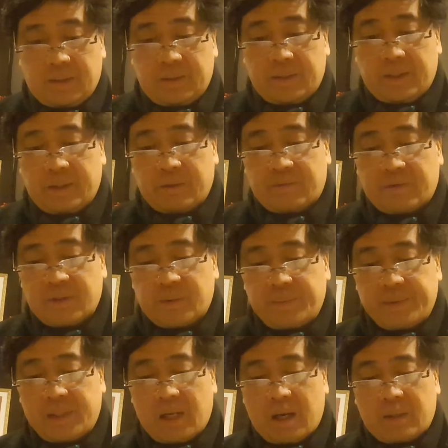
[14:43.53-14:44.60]
The universe
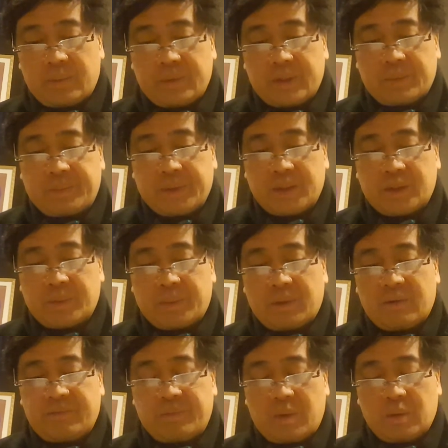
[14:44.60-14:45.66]
began with the
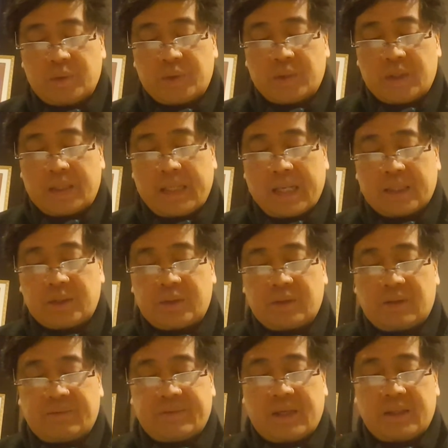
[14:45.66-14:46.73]
principle of motion and
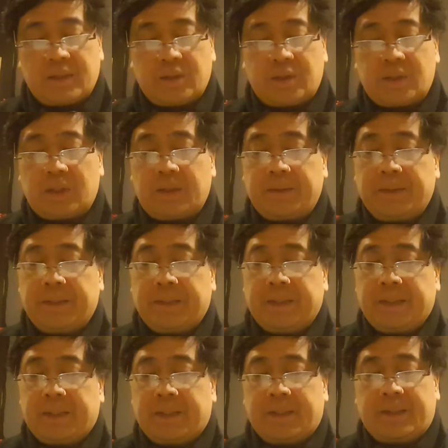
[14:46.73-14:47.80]
action of energy.
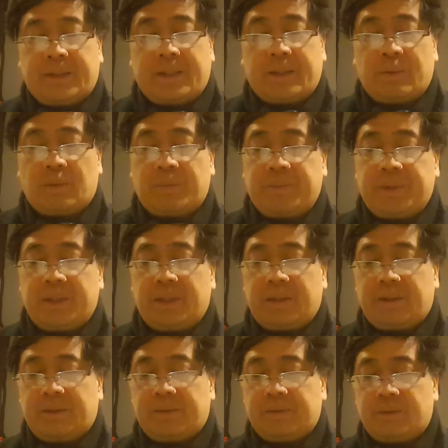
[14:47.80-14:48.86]
That will
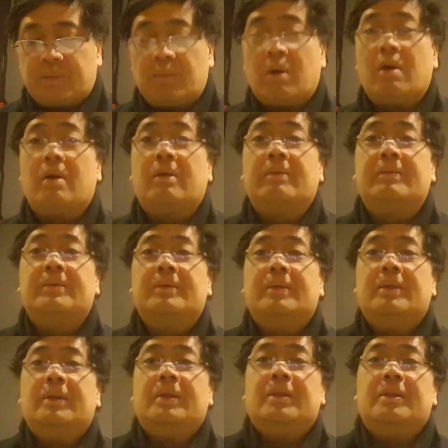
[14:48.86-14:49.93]
be tomorrow.
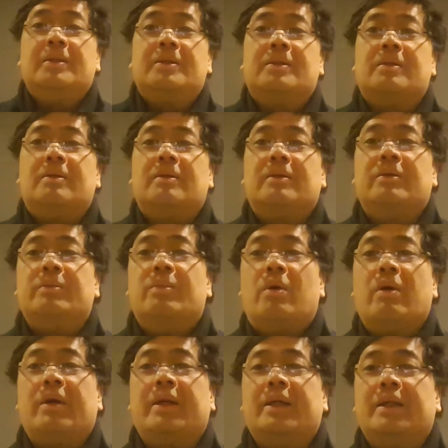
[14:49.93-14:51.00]
So good
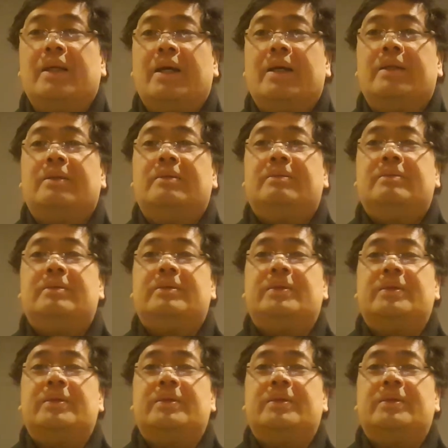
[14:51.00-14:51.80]
morning again.